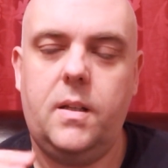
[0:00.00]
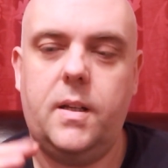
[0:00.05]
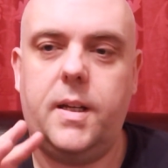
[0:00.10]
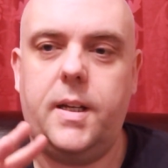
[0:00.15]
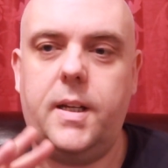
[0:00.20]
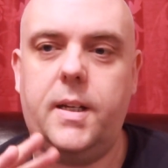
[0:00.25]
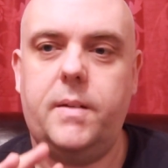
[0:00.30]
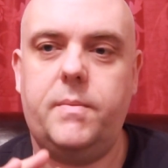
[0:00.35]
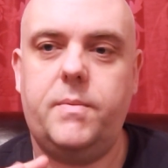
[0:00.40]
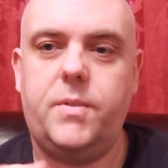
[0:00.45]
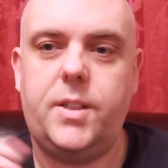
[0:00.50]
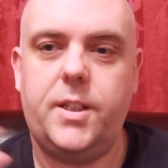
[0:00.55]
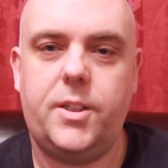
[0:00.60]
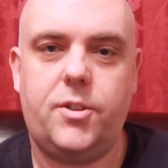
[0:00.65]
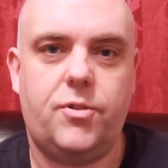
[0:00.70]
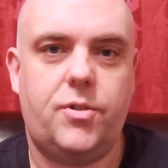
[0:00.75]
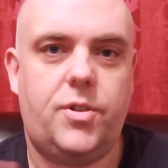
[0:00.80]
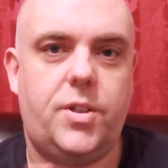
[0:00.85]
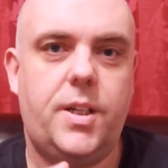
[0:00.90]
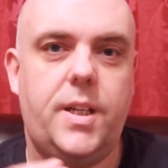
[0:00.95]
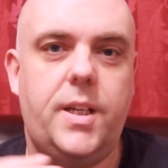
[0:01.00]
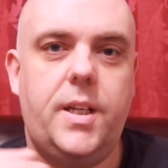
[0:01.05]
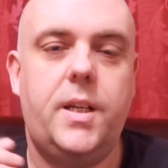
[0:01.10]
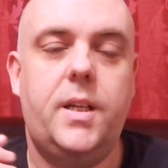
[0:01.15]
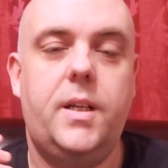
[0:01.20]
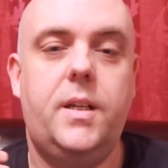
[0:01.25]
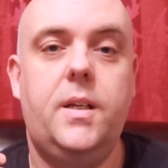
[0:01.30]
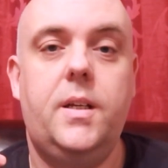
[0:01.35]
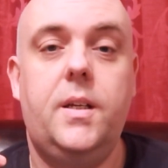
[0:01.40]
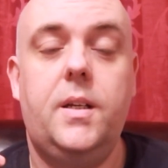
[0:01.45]
citrusy
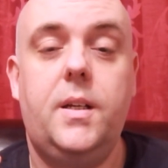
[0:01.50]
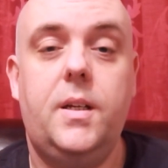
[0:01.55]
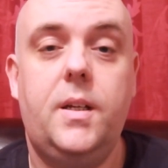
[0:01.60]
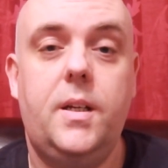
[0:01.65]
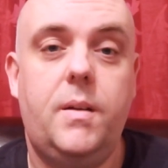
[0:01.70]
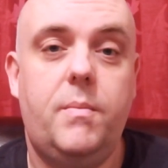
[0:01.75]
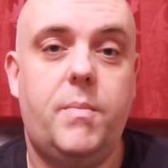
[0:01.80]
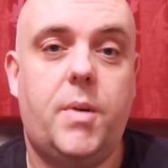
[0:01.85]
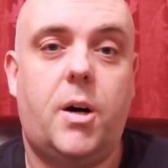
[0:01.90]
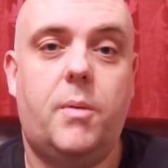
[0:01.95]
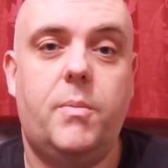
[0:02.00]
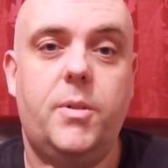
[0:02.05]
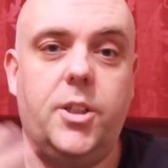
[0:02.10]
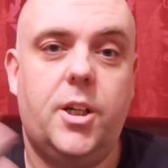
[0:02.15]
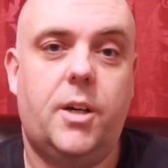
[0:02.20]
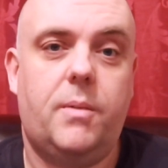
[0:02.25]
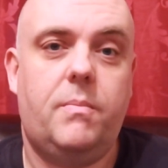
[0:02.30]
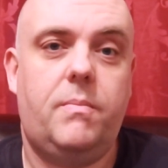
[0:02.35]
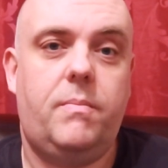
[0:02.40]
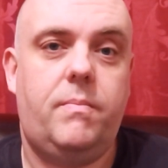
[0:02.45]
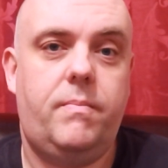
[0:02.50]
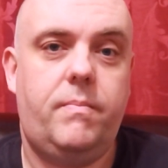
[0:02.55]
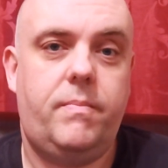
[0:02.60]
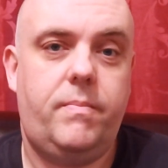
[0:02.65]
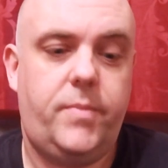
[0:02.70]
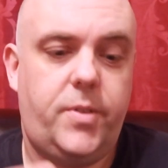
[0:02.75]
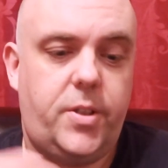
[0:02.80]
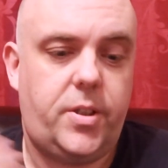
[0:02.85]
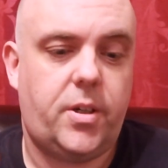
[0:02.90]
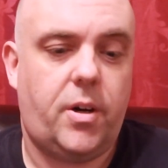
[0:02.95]
barbershop
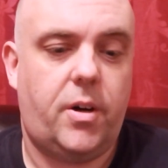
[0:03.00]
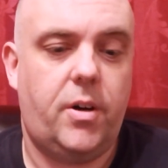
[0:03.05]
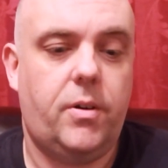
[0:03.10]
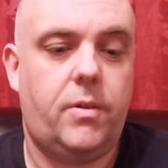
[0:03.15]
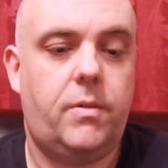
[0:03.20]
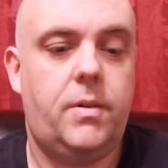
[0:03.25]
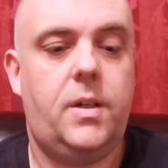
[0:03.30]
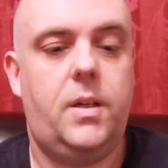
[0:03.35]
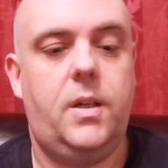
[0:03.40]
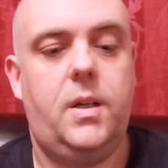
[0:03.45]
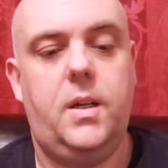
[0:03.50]
style.